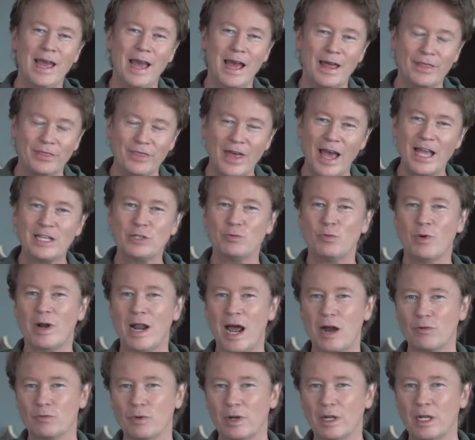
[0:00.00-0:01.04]
And that's what
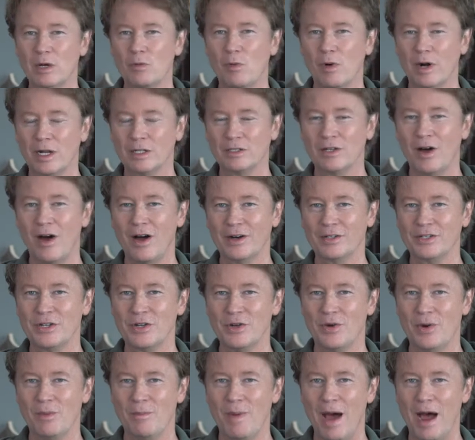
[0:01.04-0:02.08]
I really want to talk to
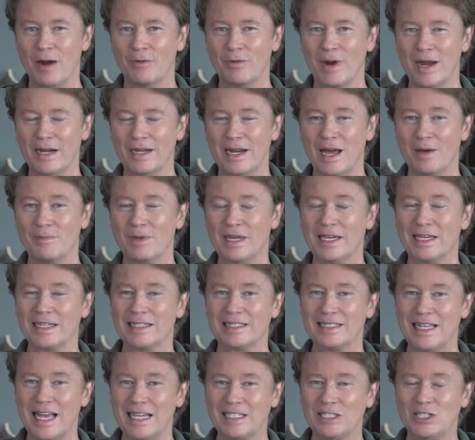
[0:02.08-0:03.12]
you about right now,
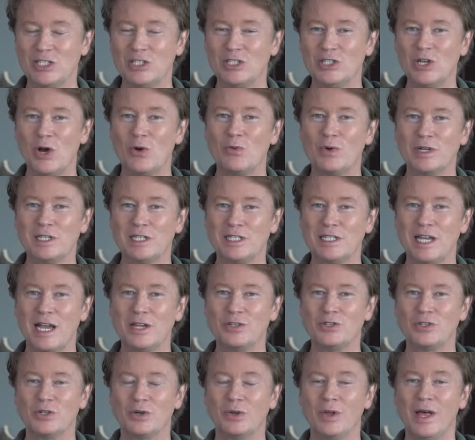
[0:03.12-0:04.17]
because that's so
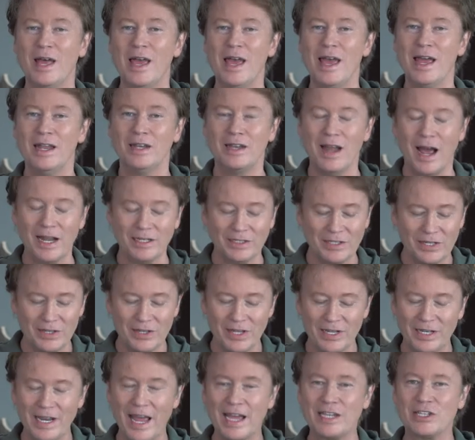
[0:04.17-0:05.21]
essential, not to
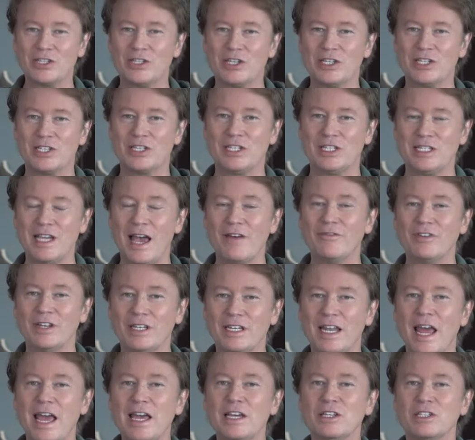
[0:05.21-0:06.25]
the next just
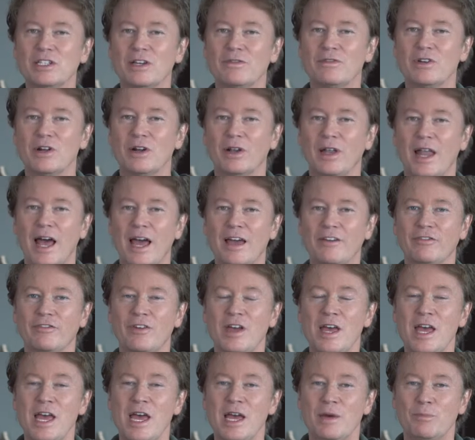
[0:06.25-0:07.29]
7 days of your
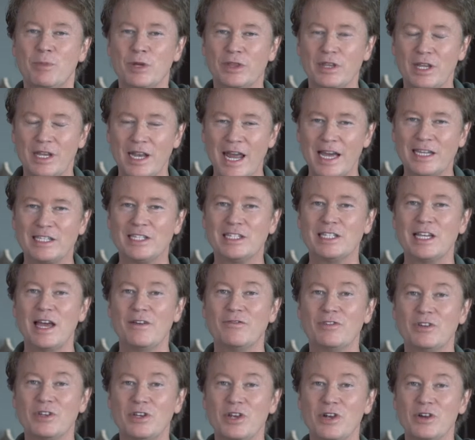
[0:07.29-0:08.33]
life, but the next
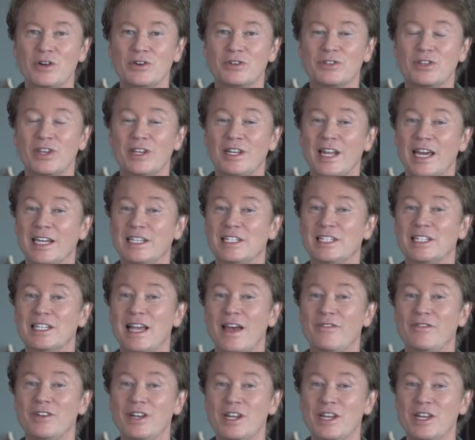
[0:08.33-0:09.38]
7 years, the next
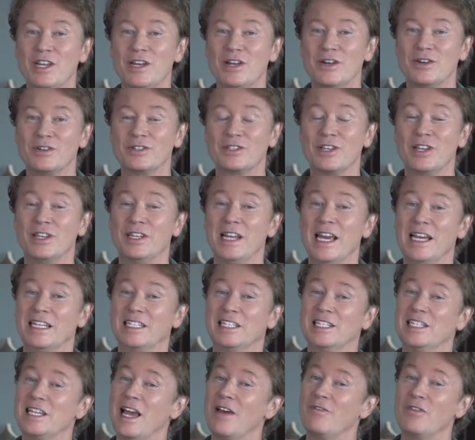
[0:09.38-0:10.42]
70 years, the
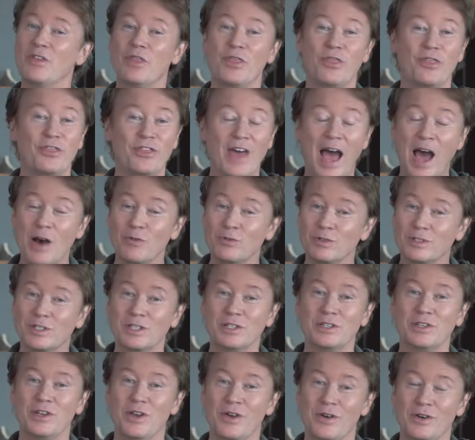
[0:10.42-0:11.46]
next
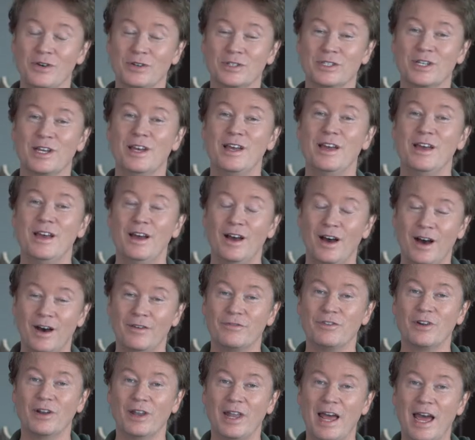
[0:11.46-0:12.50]
7,000 years
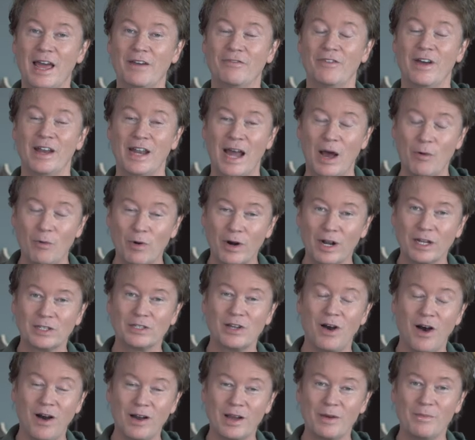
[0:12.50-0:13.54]
of your life. And I want
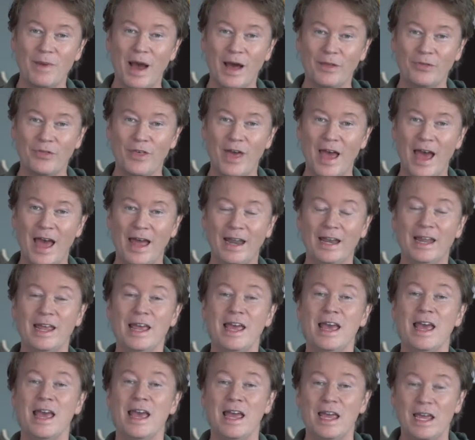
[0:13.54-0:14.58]
to talk about that
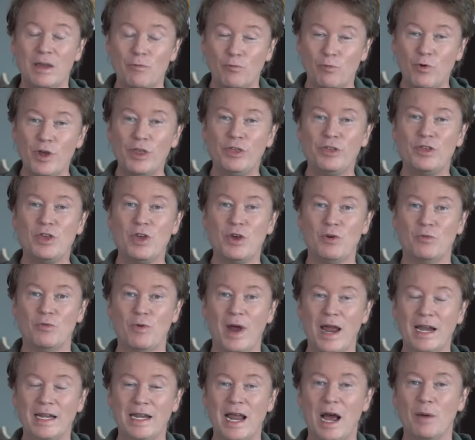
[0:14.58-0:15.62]
with you
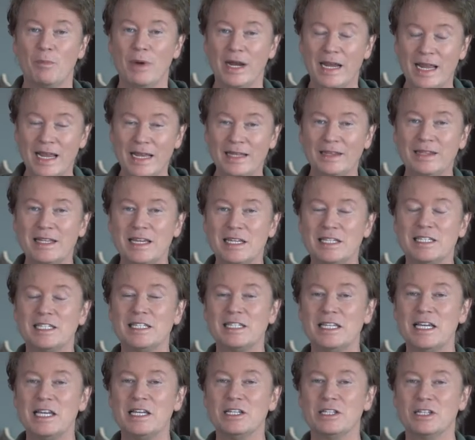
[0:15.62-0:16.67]
right now. But in this
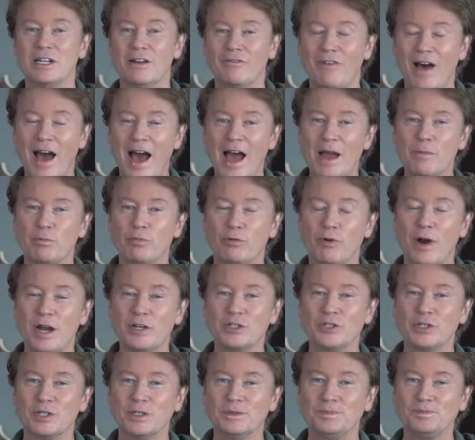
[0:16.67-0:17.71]
season of high
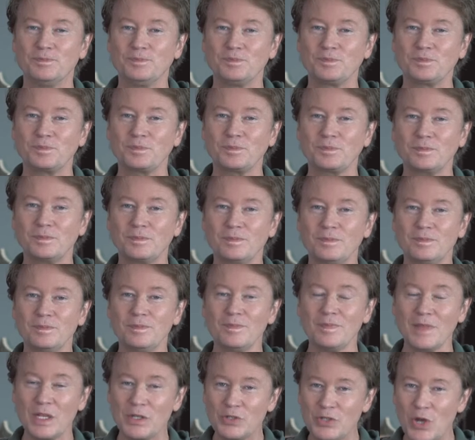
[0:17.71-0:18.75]
pressure,
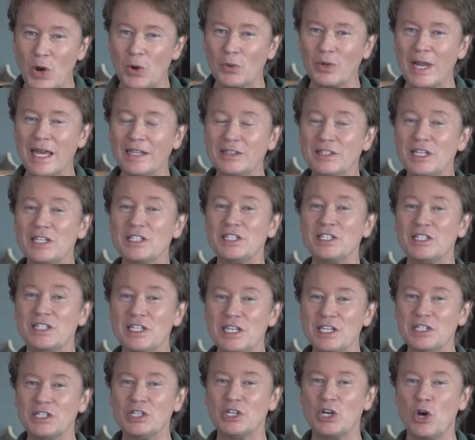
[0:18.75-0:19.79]
don't let this
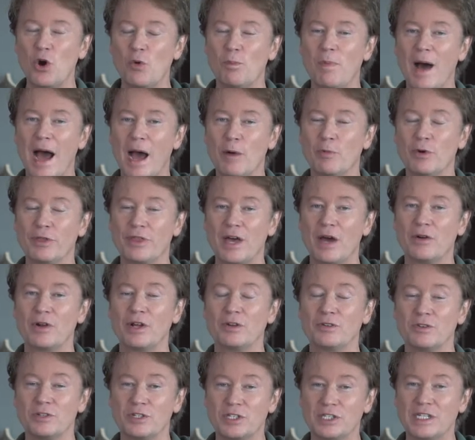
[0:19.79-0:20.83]
season go by without
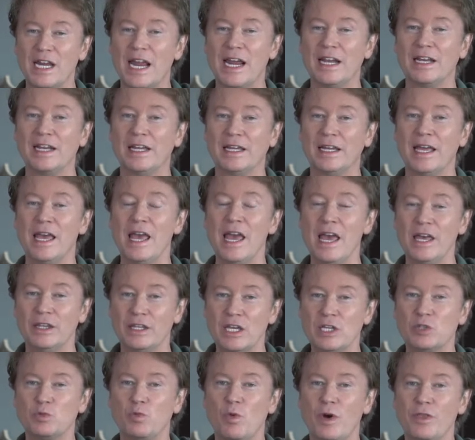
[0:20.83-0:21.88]
understanding
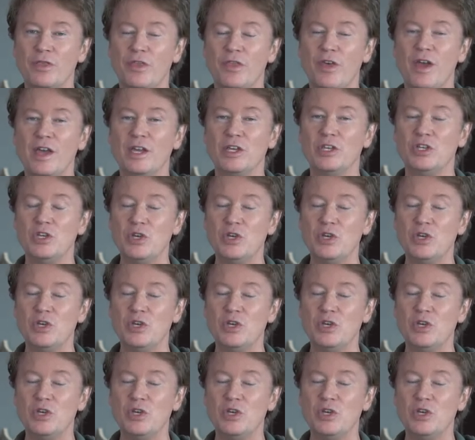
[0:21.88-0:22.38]
this one thing.